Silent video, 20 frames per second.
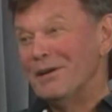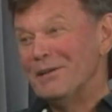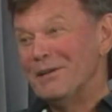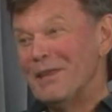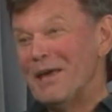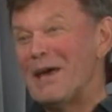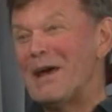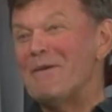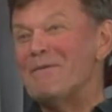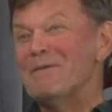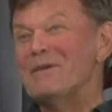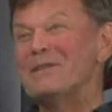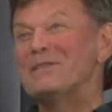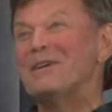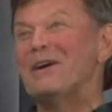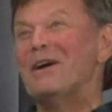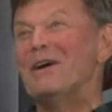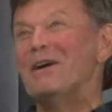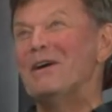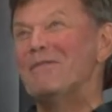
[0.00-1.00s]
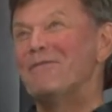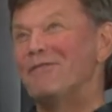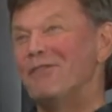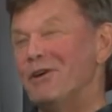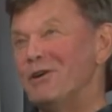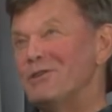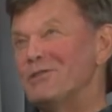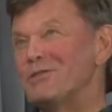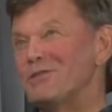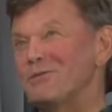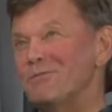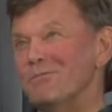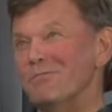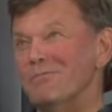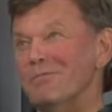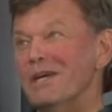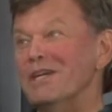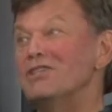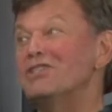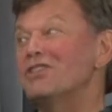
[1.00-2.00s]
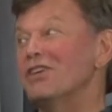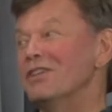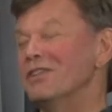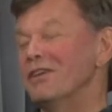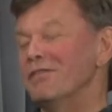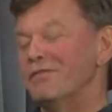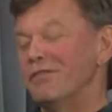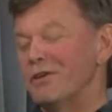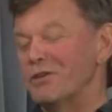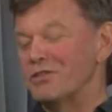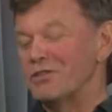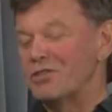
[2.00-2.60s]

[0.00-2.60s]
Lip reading: that was our first mission. The first